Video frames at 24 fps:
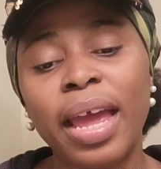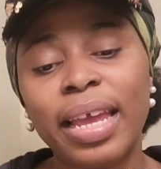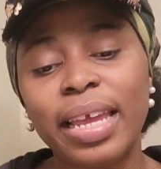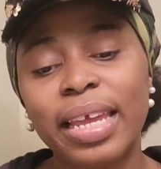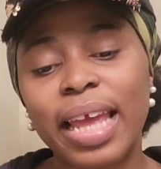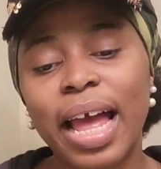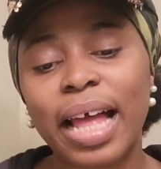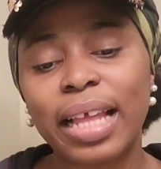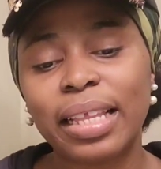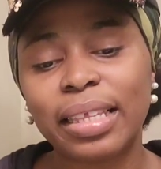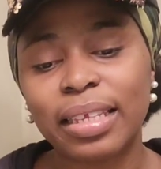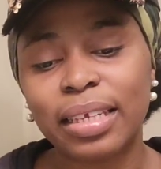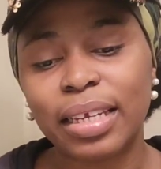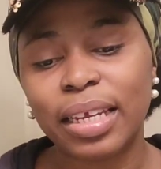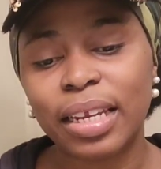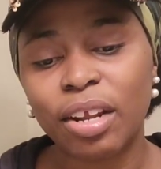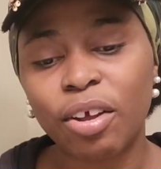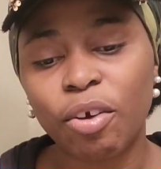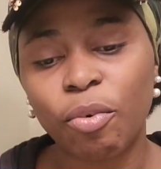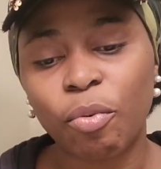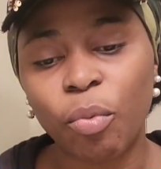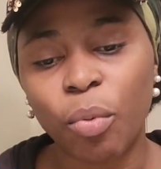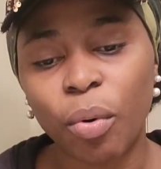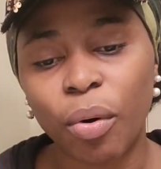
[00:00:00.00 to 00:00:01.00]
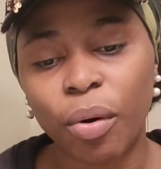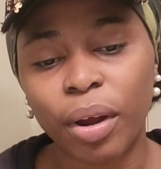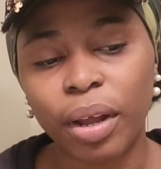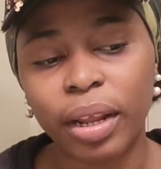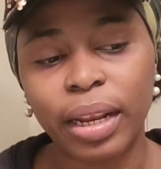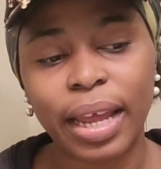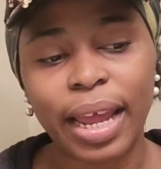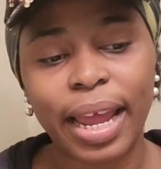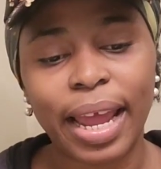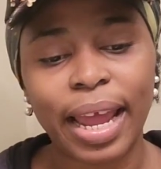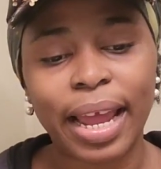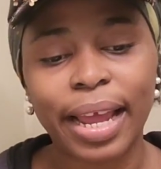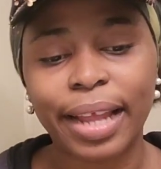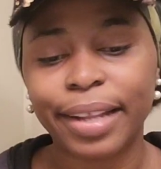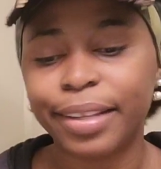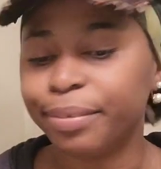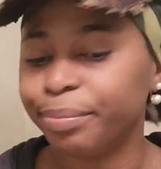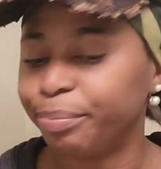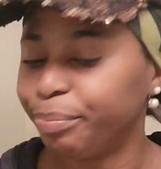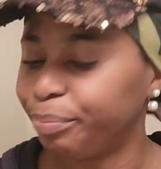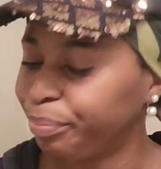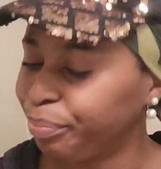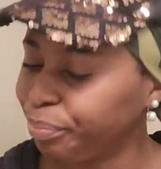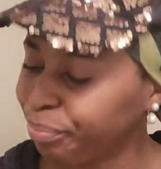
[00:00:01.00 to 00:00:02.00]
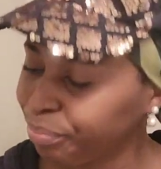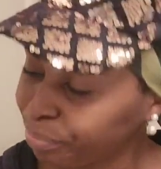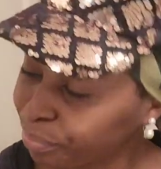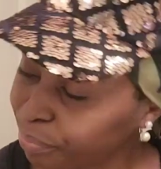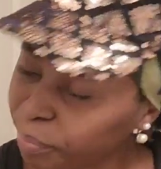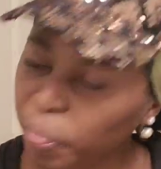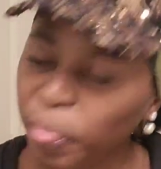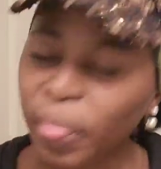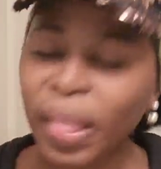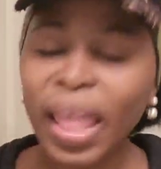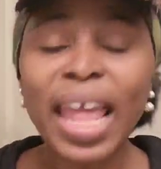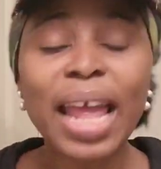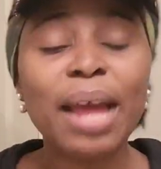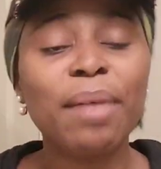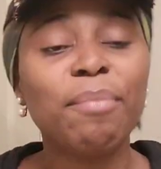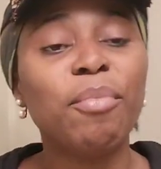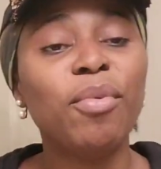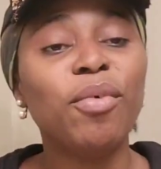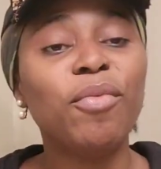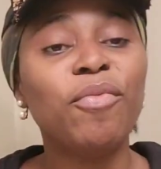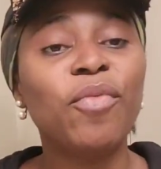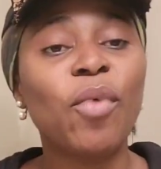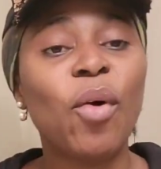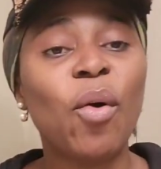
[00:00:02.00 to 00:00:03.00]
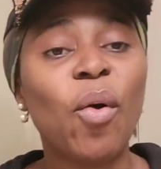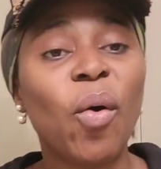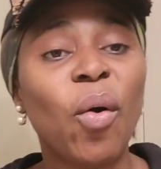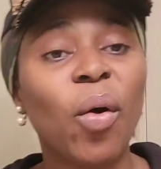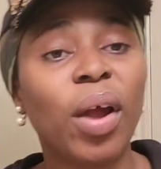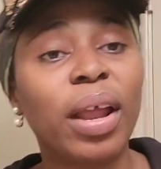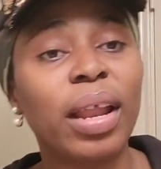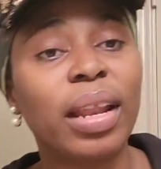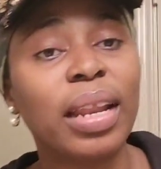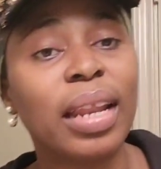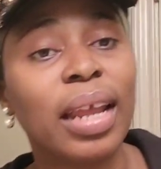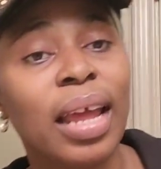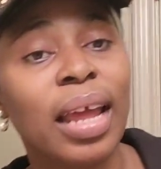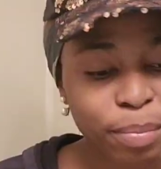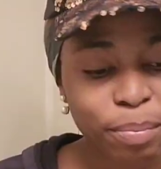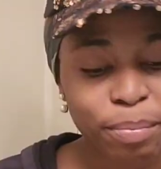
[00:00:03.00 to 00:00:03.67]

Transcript: Yeah, Tina won and move on.